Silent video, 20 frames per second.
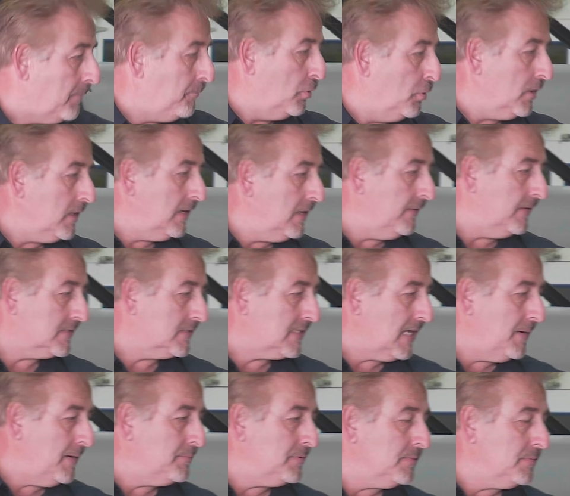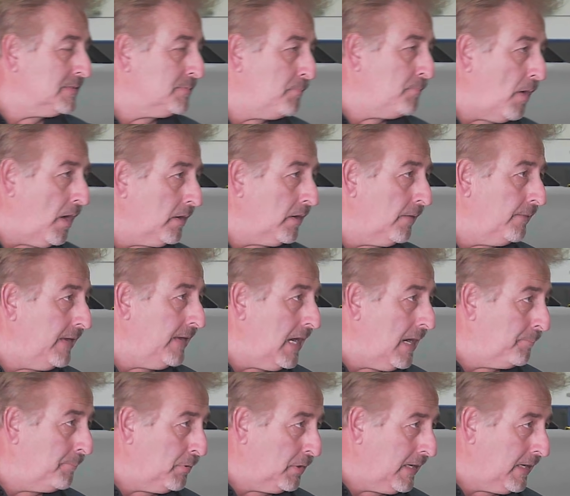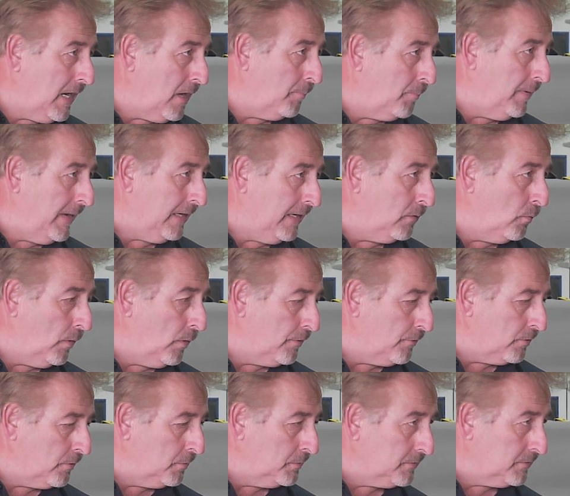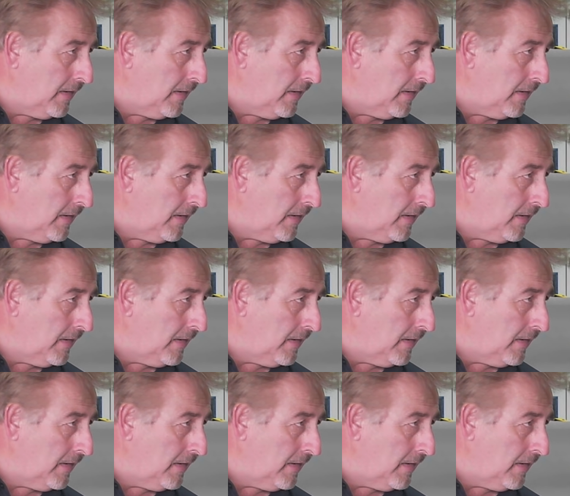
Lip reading: put it in the same spot on the upper cowl panel, whether it was a